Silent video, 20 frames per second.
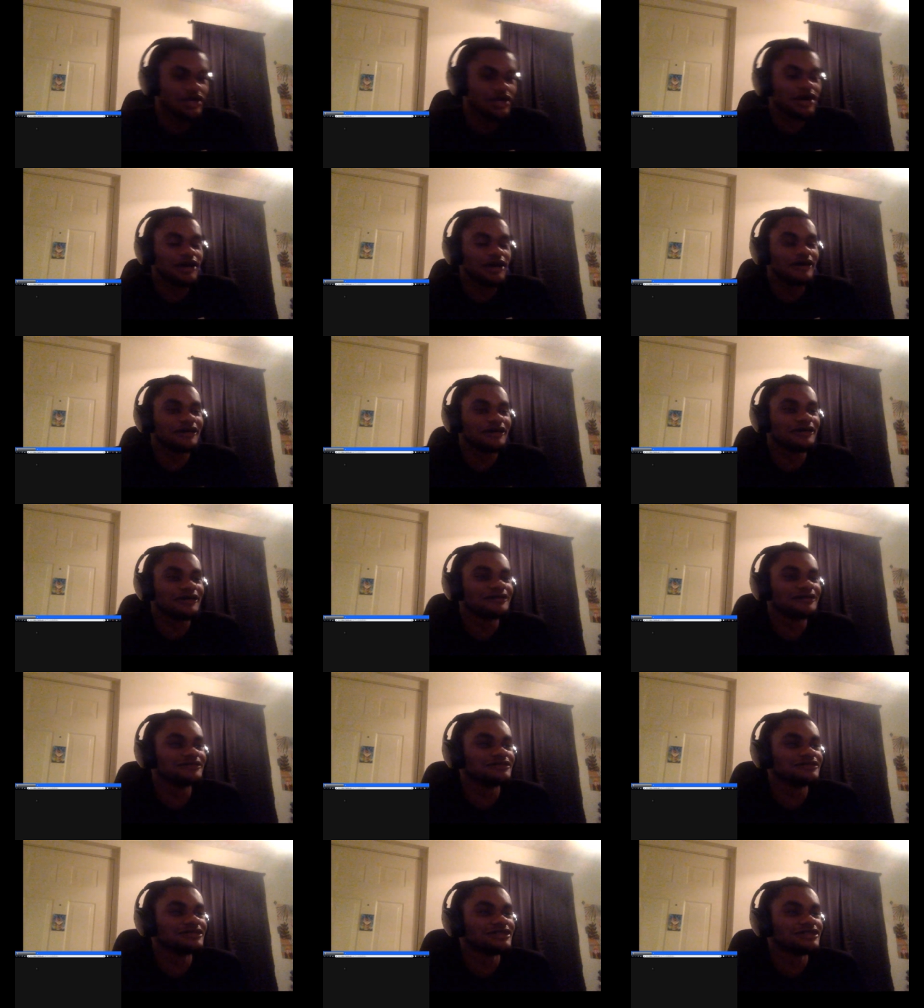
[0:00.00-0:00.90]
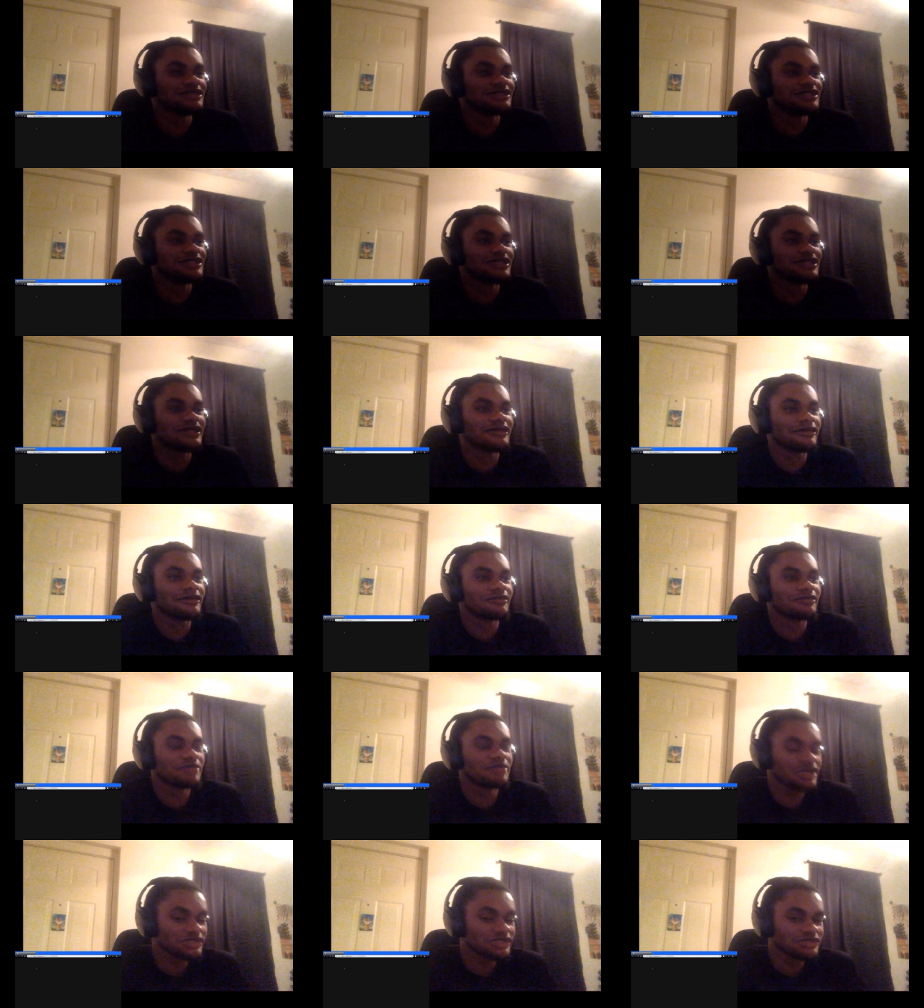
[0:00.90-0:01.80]
Um,
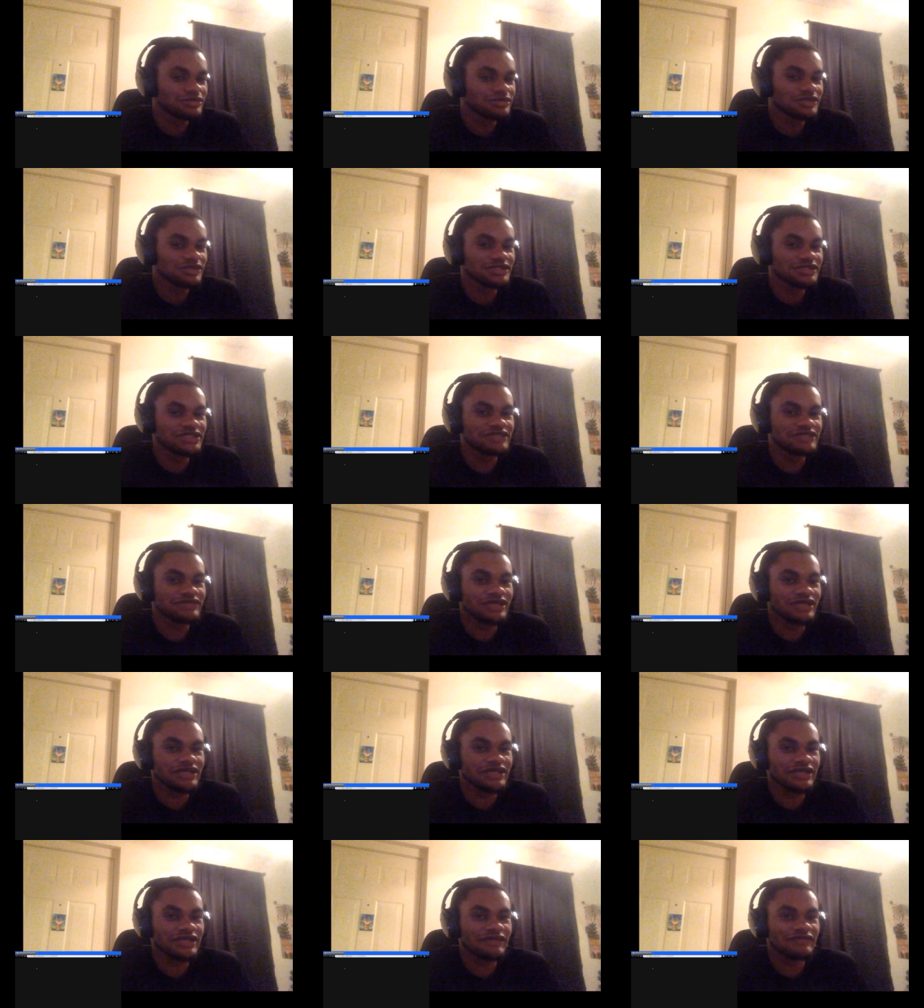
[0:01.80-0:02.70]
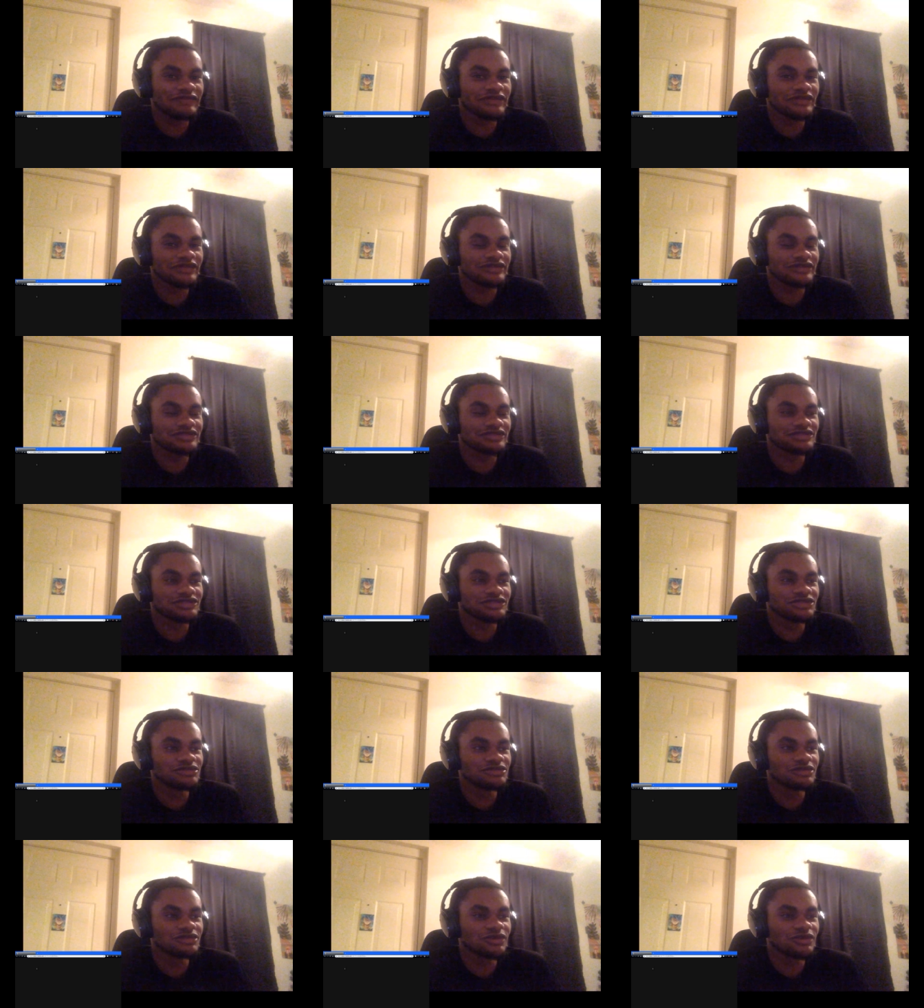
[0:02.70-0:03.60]
but I do believe that if your
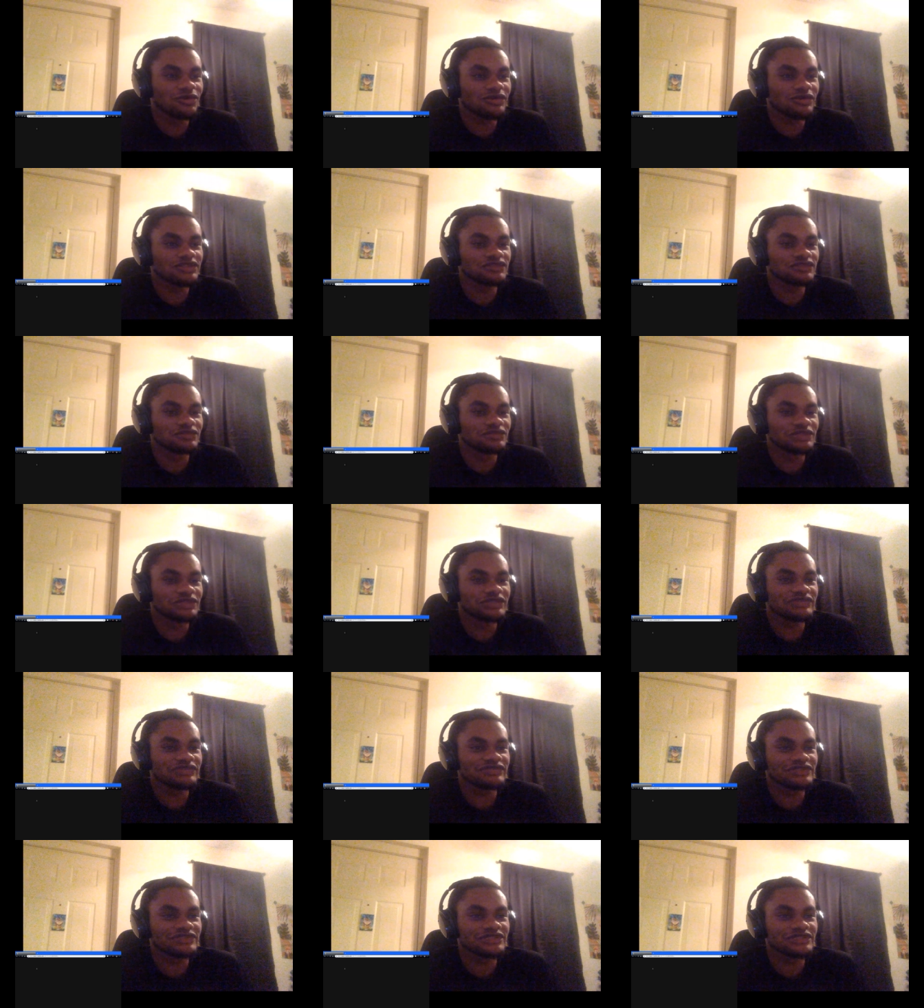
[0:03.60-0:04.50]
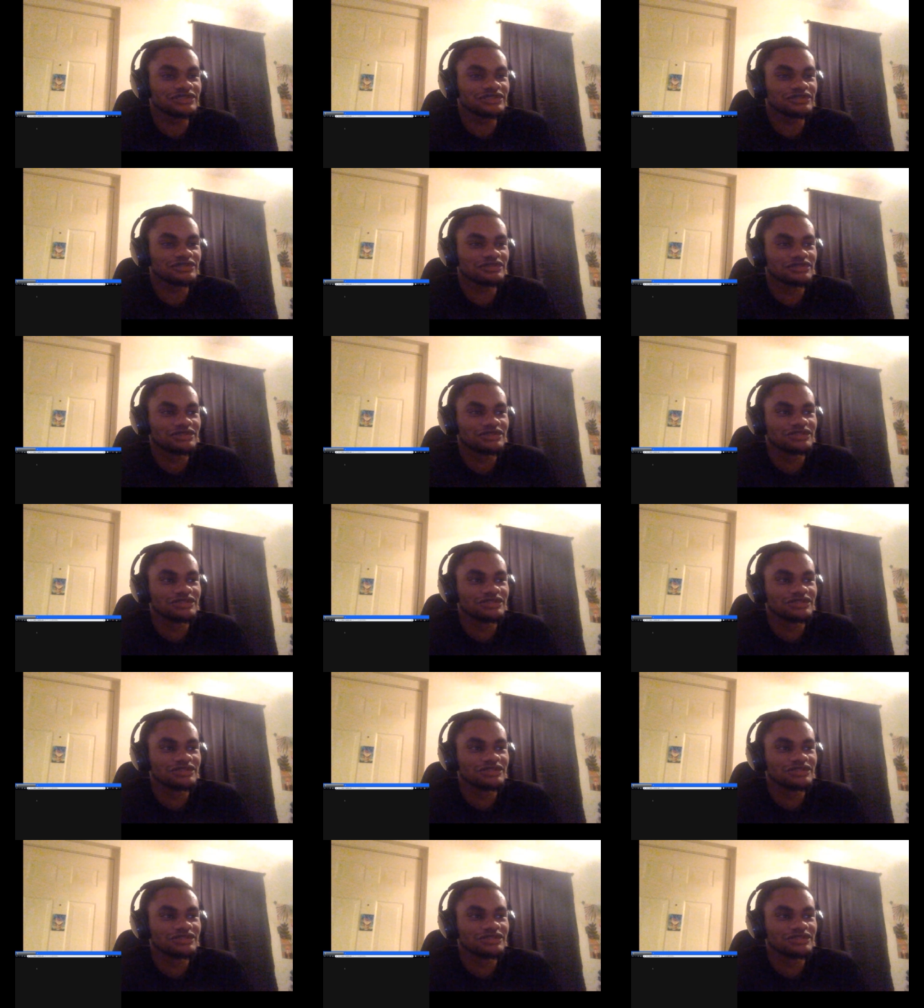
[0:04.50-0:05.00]
two lords of Winterfell